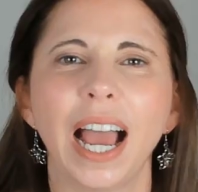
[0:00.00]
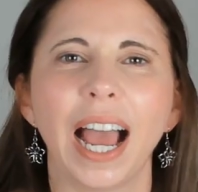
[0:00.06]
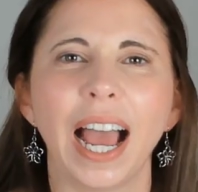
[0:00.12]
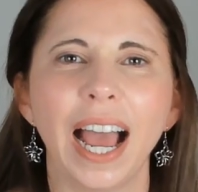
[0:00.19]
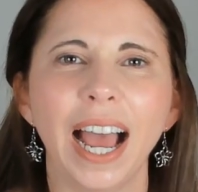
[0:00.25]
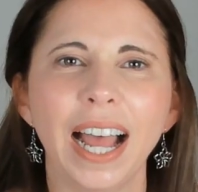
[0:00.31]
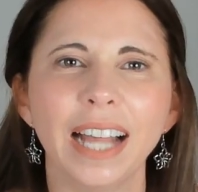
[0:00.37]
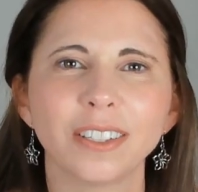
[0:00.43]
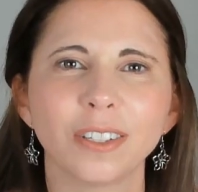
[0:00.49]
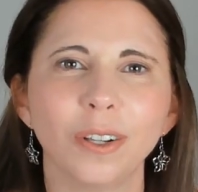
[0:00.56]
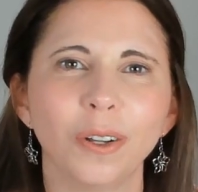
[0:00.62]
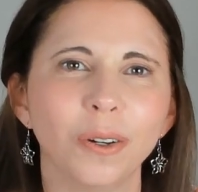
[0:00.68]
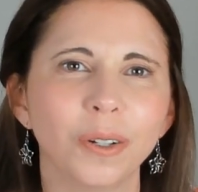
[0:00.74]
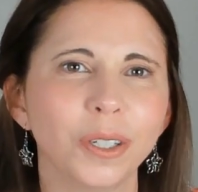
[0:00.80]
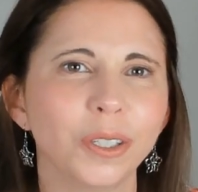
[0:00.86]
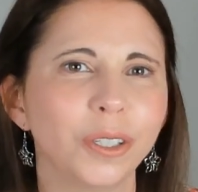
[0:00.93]
As
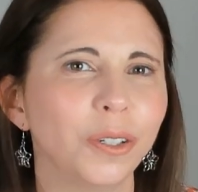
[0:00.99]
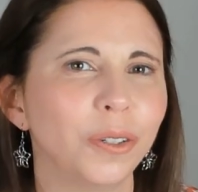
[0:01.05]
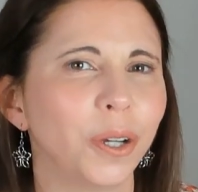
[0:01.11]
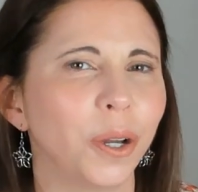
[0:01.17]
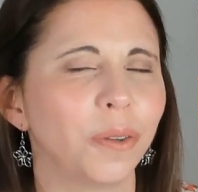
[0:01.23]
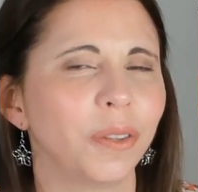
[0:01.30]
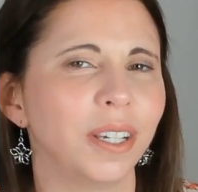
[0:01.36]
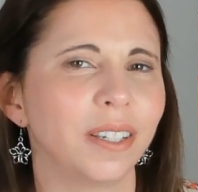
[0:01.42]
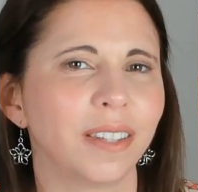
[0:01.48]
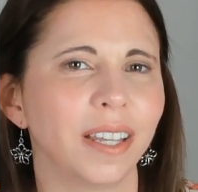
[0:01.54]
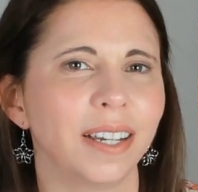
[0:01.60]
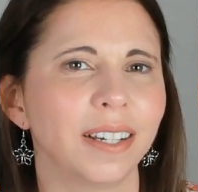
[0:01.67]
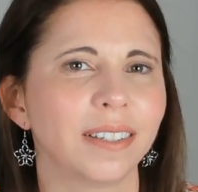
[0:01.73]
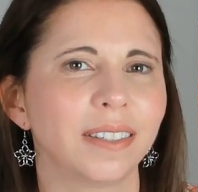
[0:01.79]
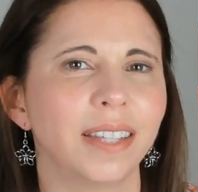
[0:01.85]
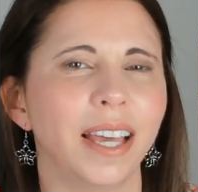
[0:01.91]
long as you know these
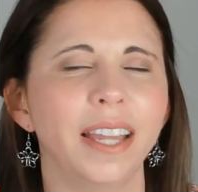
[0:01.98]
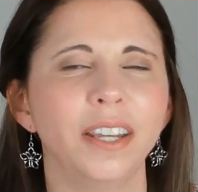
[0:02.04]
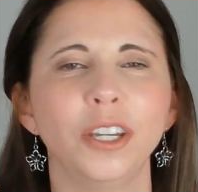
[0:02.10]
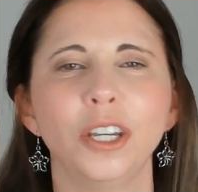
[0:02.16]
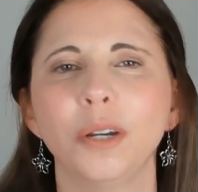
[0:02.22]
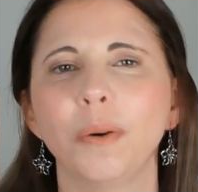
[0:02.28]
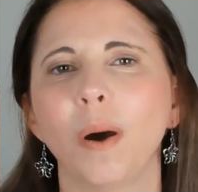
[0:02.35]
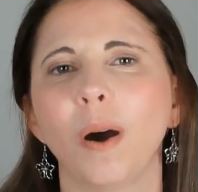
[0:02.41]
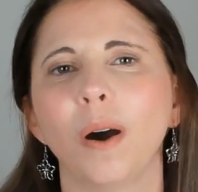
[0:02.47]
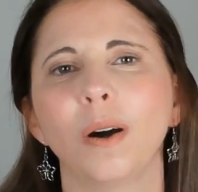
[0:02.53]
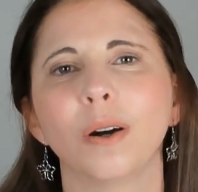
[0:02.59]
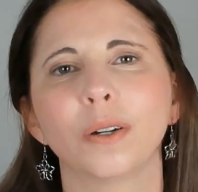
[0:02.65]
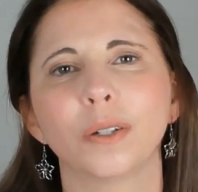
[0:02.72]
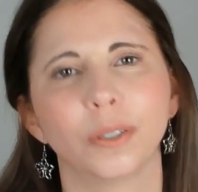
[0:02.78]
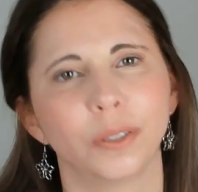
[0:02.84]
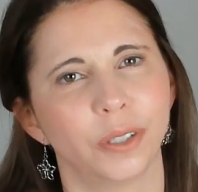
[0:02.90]
things, then you
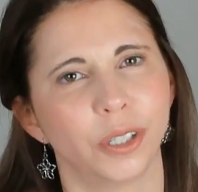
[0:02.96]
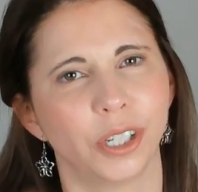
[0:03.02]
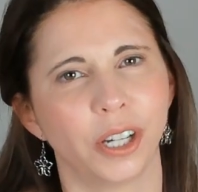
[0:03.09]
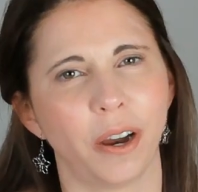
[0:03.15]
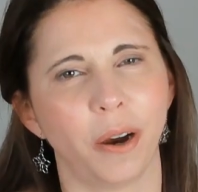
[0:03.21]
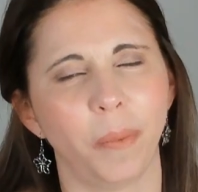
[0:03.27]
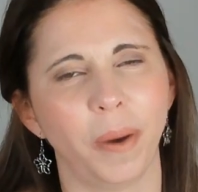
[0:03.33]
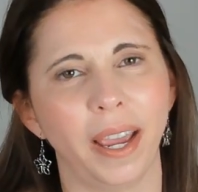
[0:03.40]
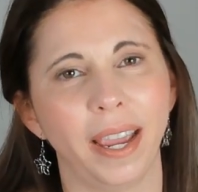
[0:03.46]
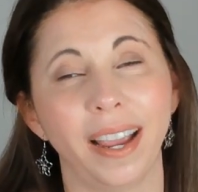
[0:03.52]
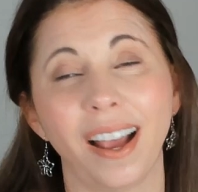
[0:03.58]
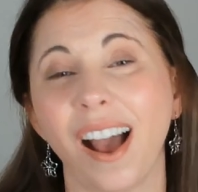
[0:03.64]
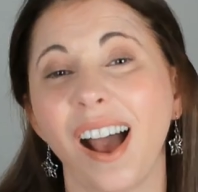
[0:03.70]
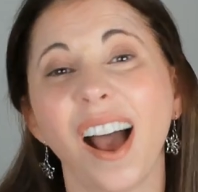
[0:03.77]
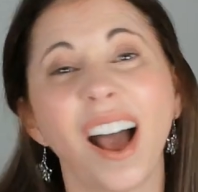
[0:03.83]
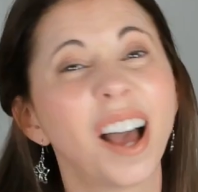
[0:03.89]
are good to share away.